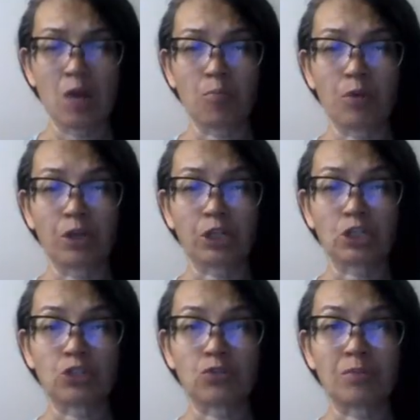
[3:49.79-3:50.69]

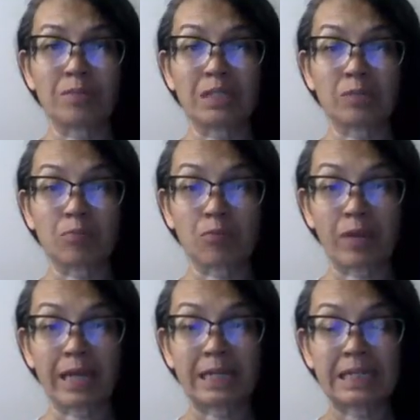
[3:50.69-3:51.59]
products due to
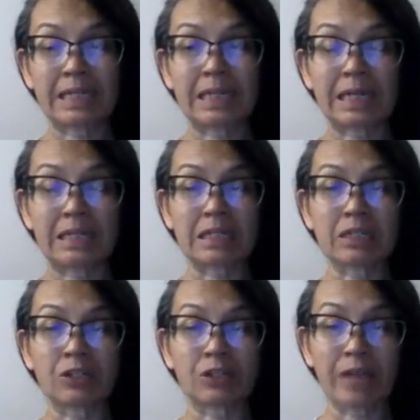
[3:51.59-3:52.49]
misbranding and
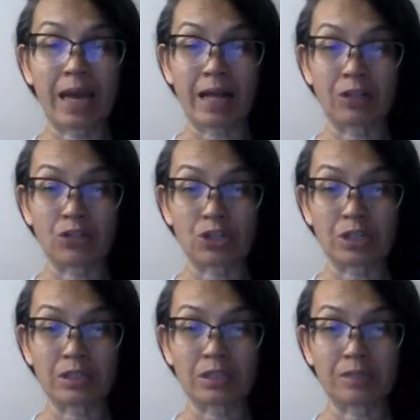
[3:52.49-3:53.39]
undeclared
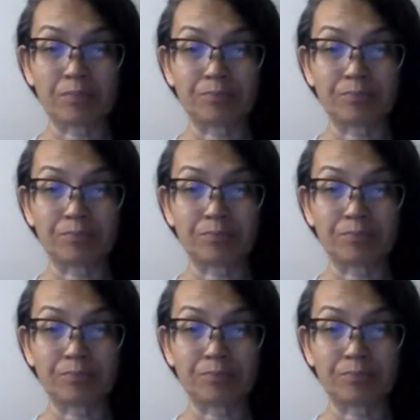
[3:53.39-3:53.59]
allergens.